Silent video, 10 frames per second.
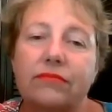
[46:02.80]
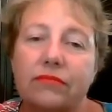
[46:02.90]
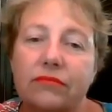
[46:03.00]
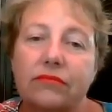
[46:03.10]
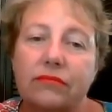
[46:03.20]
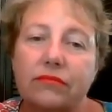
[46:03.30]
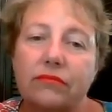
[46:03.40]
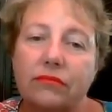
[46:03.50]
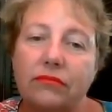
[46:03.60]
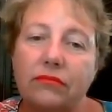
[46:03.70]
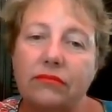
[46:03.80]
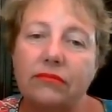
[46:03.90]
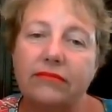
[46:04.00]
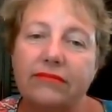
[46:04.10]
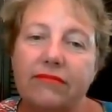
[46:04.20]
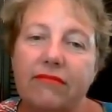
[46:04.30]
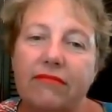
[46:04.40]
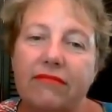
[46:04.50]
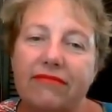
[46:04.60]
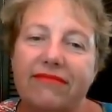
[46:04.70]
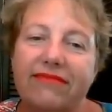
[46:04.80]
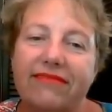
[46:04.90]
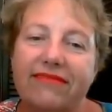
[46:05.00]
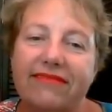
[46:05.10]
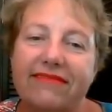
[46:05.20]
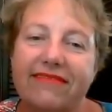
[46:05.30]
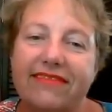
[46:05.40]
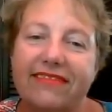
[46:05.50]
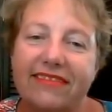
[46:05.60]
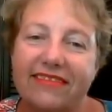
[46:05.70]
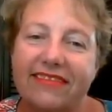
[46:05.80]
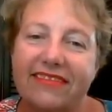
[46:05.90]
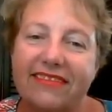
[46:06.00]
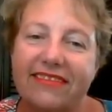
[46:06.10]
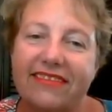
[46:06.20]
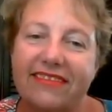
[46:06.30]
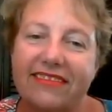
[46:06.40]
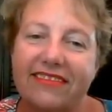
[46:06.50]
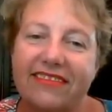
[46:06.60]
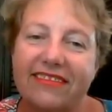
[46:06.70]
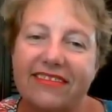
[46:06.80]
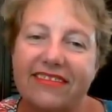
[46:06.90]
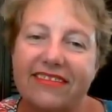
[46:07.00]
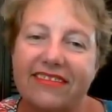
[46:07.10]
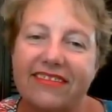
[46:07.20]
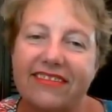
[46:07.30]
(not speaking)